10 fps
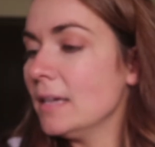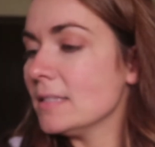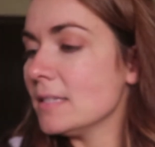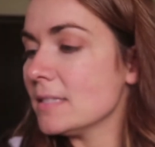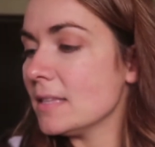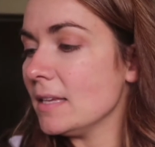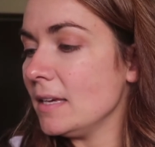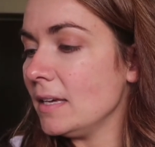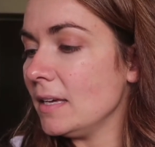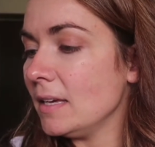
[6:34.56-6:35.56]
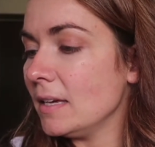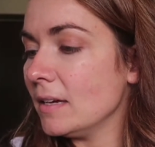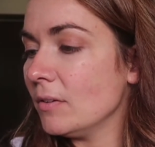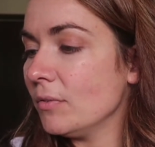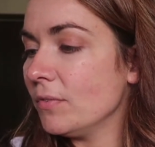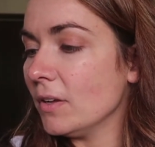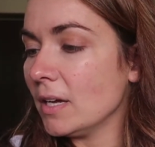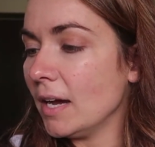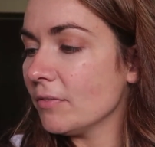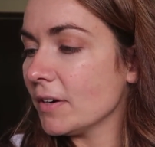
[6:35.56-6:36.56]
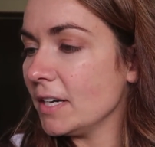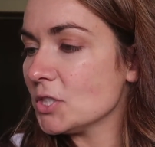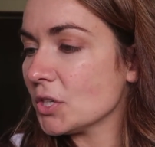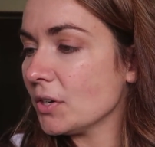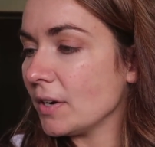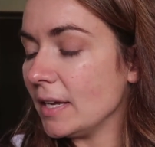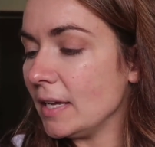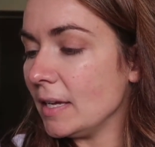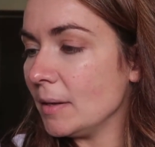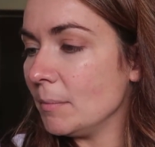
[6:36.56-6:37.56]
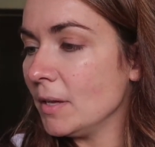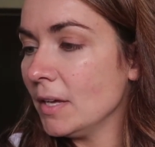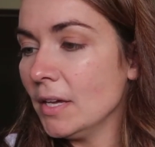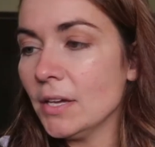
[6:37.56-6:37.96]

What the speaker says: Is this the full coverage cream,